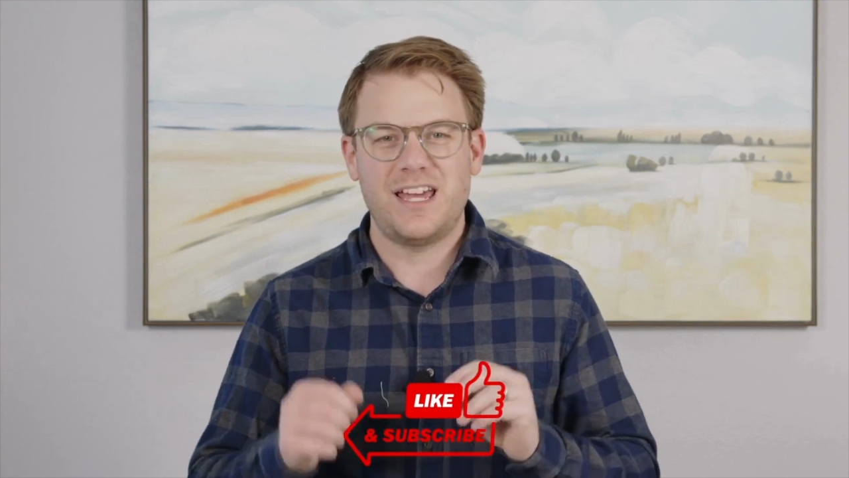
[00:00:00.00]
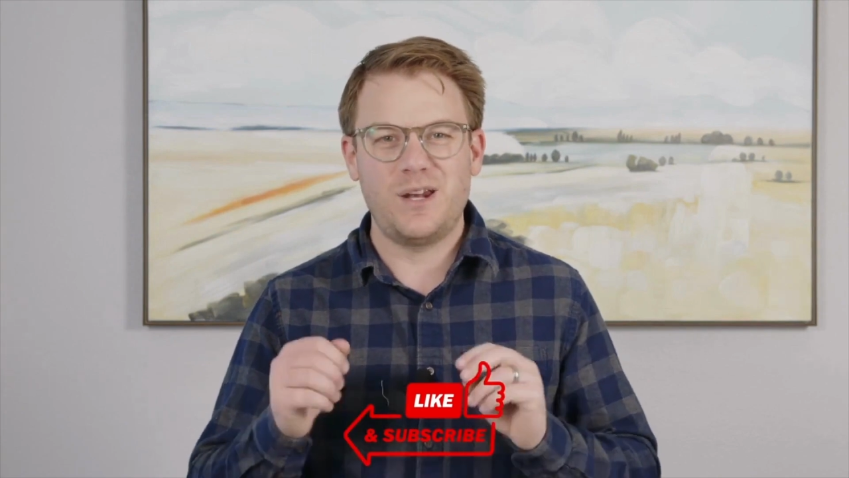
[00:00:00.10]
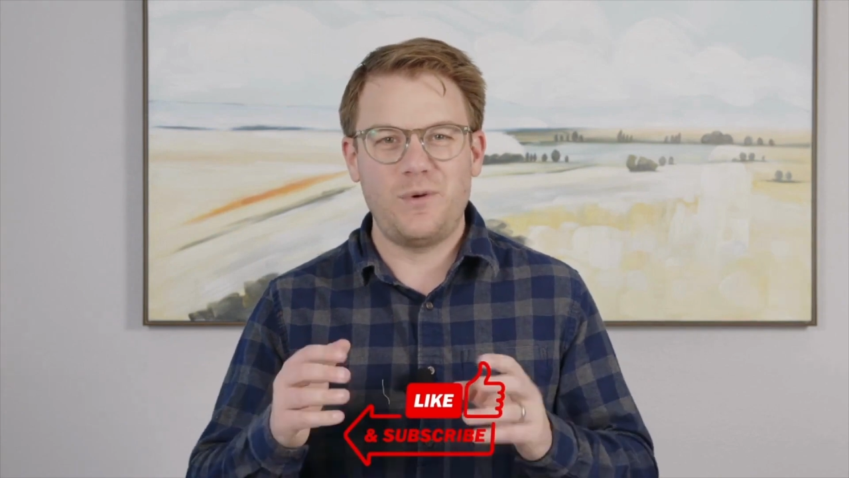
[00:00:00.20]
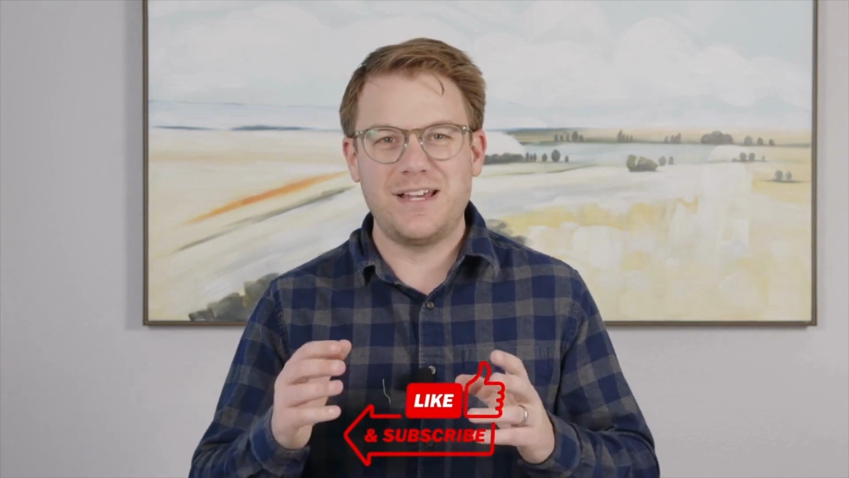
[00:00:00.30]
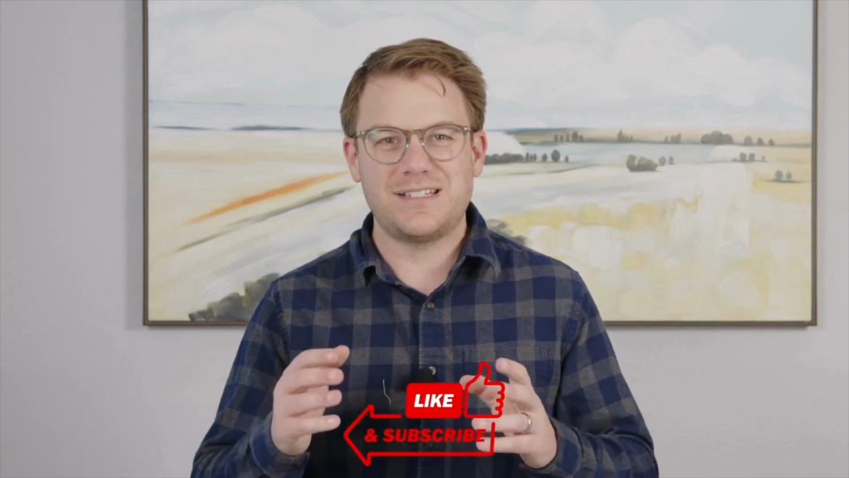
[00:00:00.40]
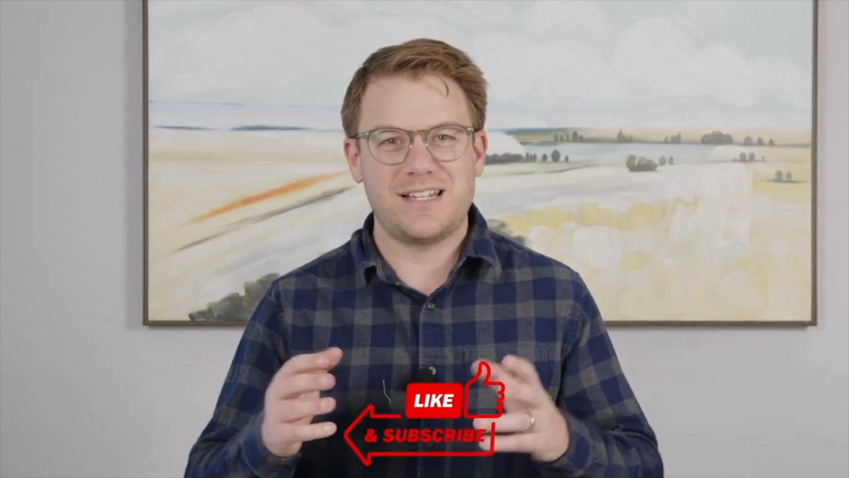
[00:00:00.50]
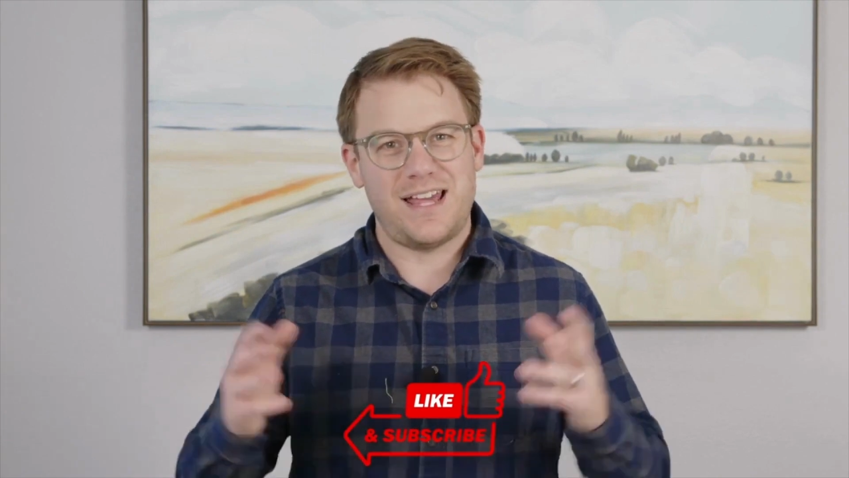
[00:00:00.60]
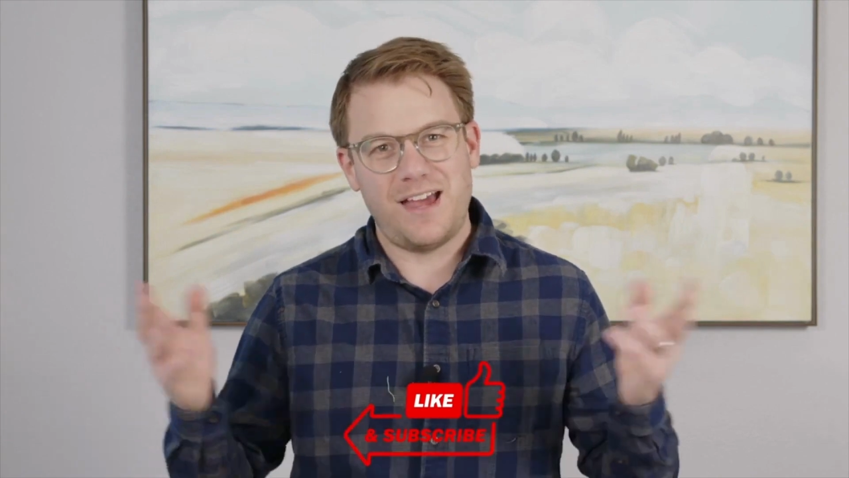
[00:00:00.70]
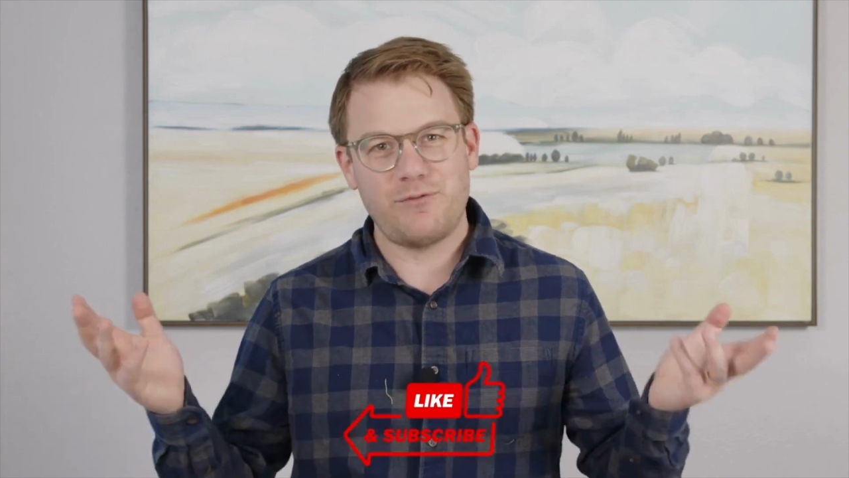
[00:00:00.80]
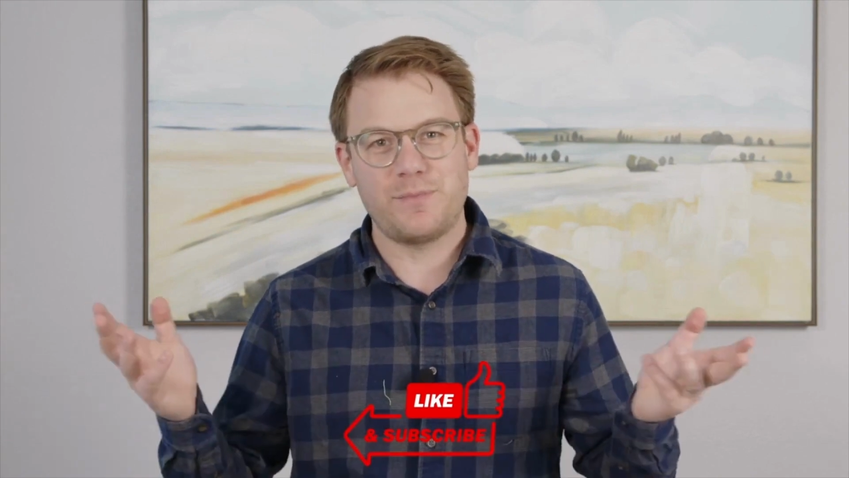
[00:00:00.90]
in ways that
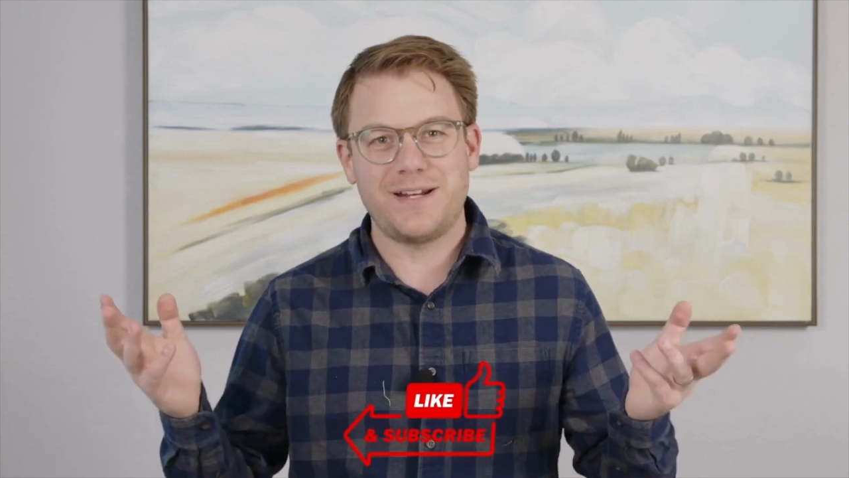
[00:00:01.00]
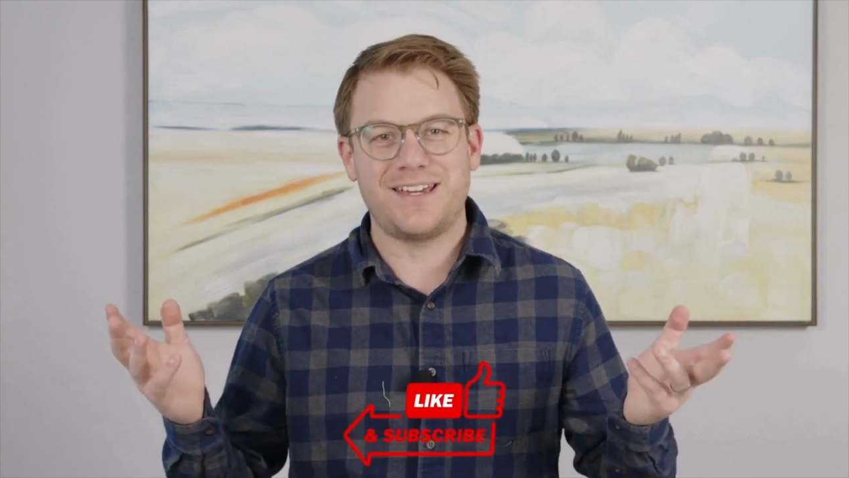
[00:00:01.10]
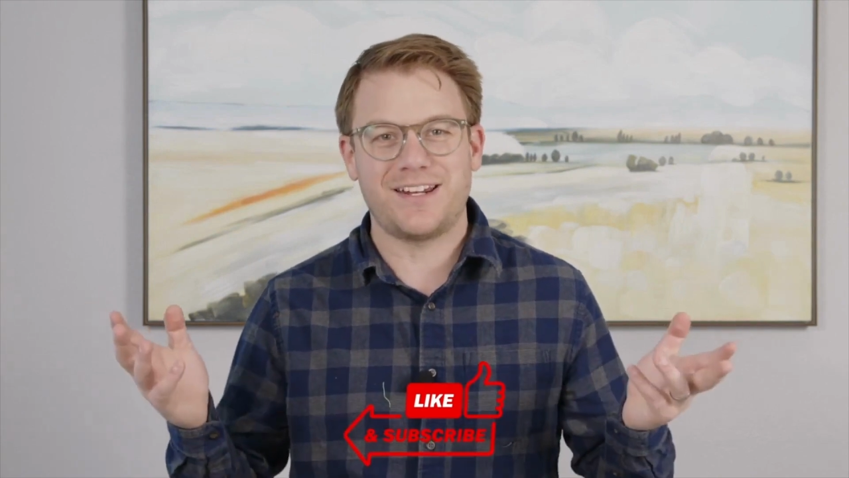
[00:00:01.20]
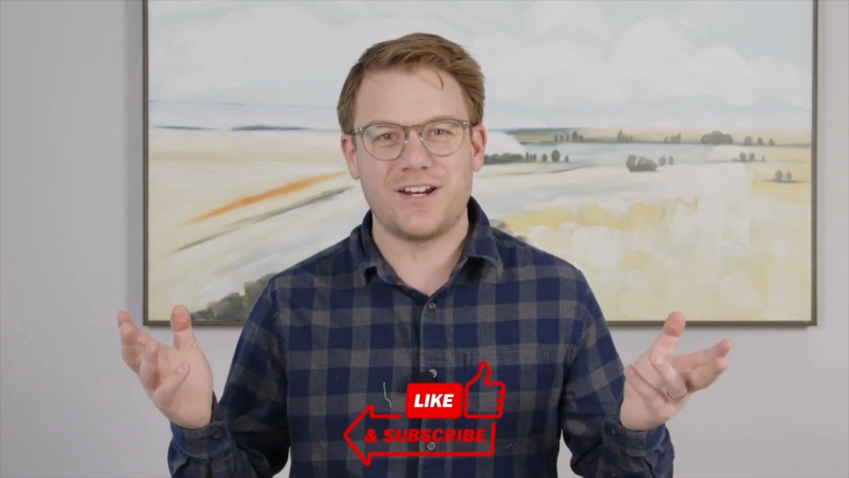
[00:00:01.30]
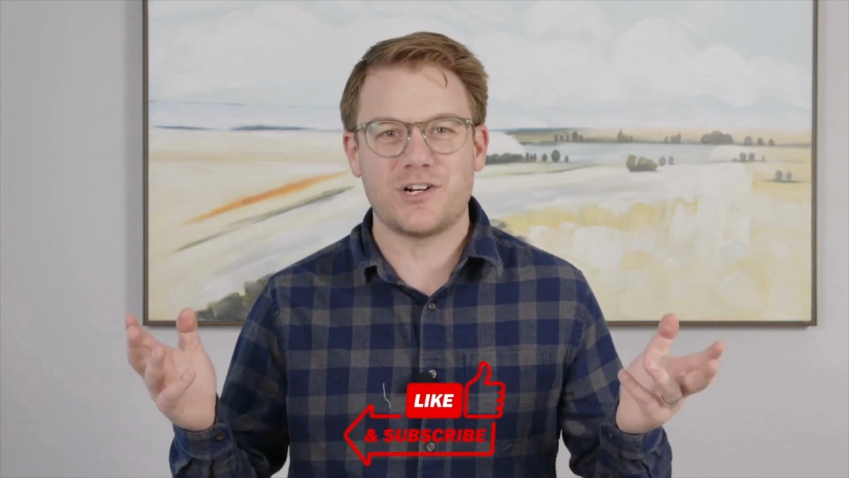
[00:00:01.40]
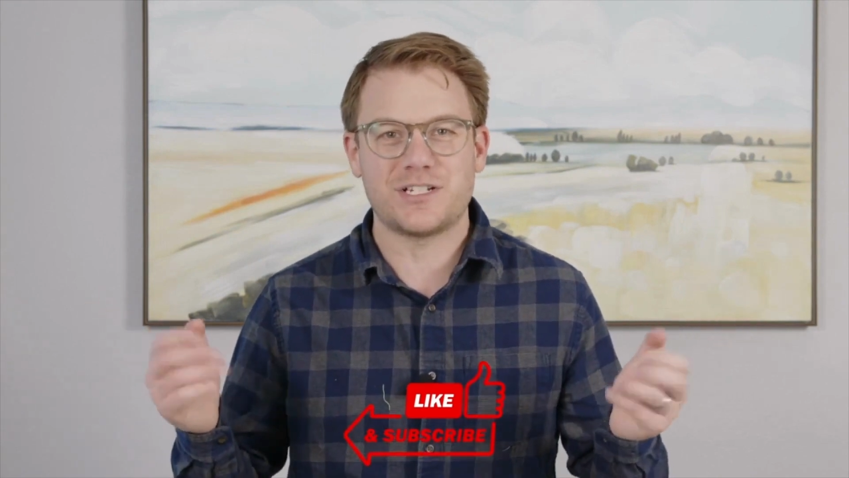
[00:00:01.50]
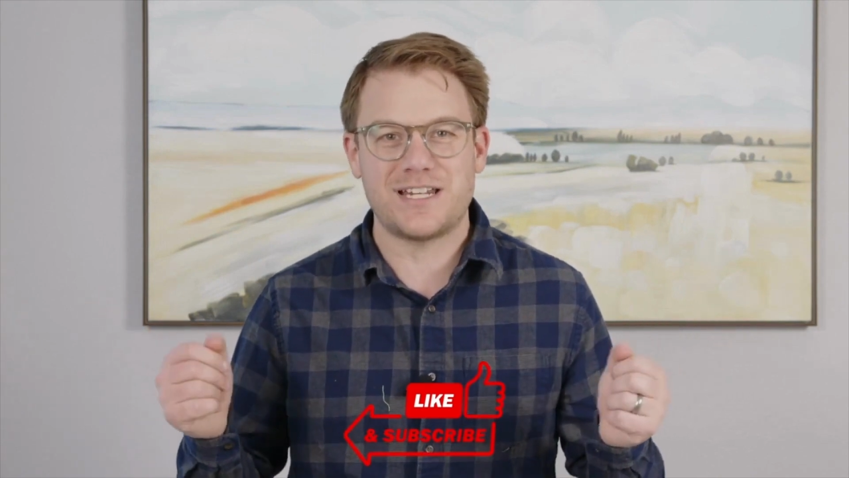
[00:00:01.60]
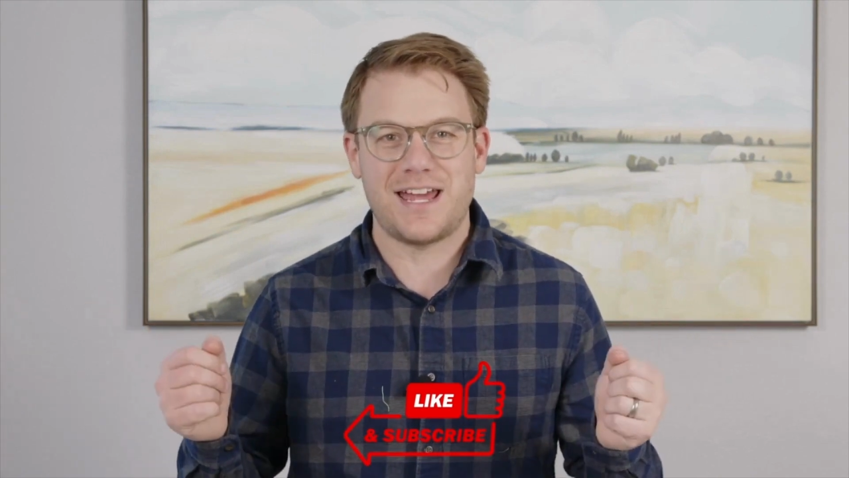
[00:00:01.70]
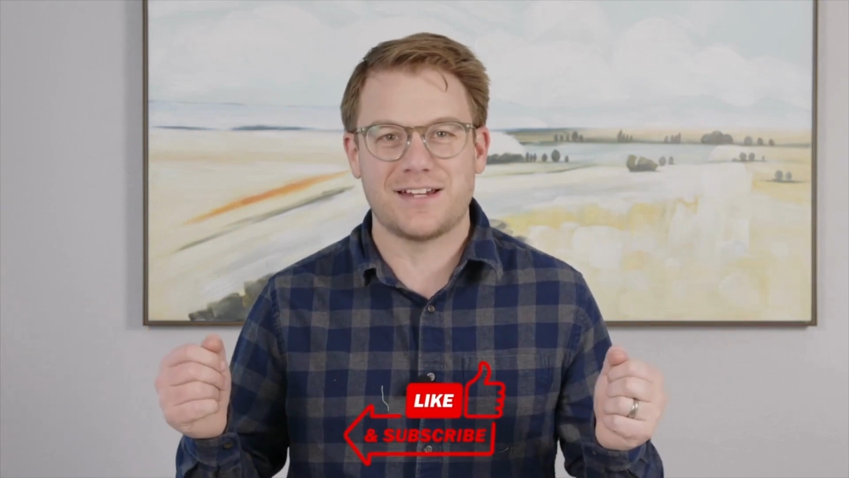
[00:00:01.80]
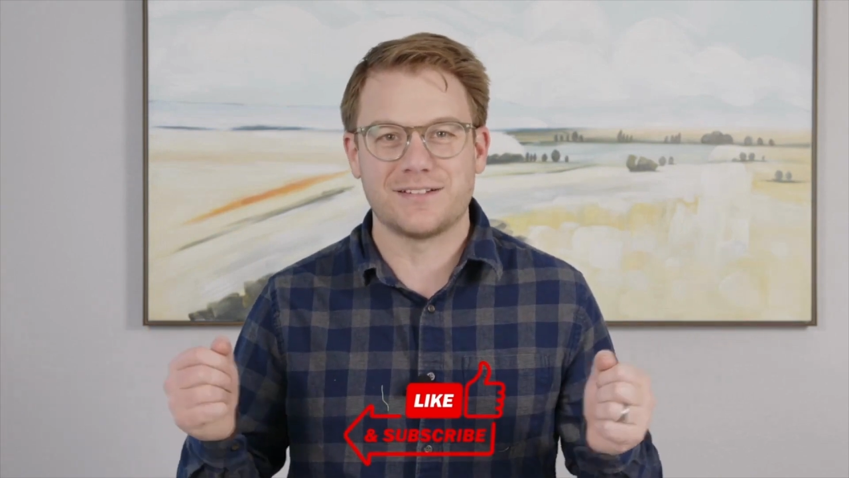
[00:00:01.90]
everybody can
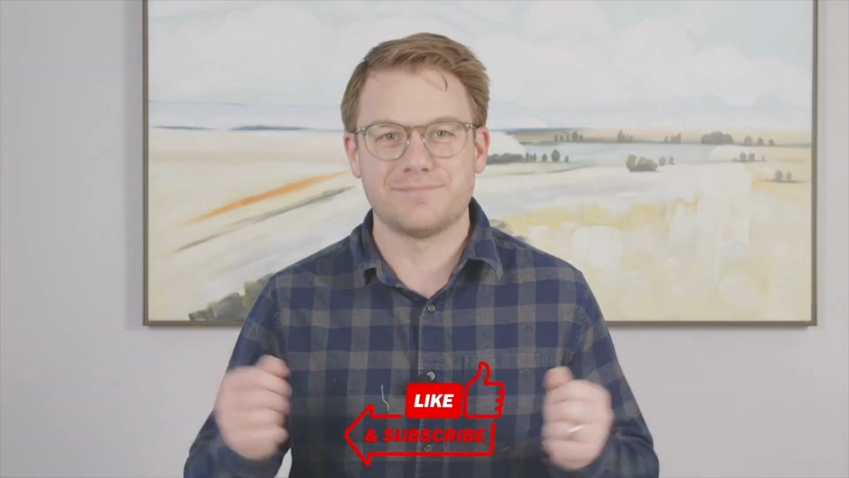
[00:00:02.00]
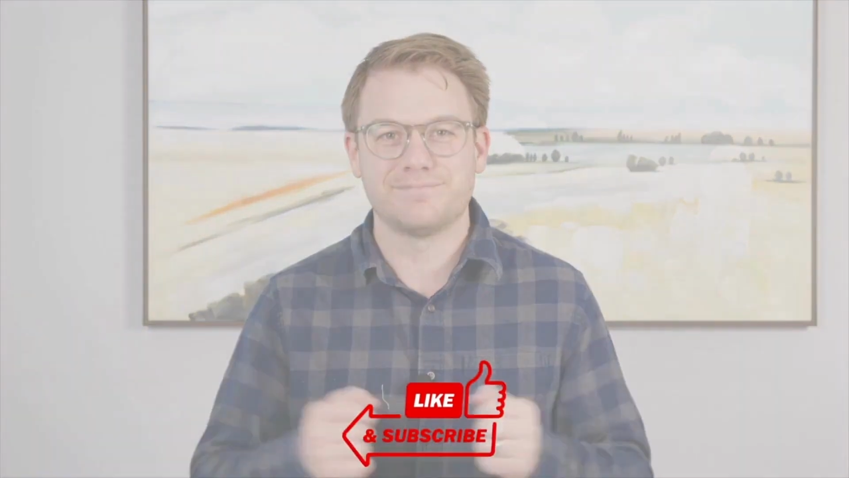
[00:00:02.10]
understand.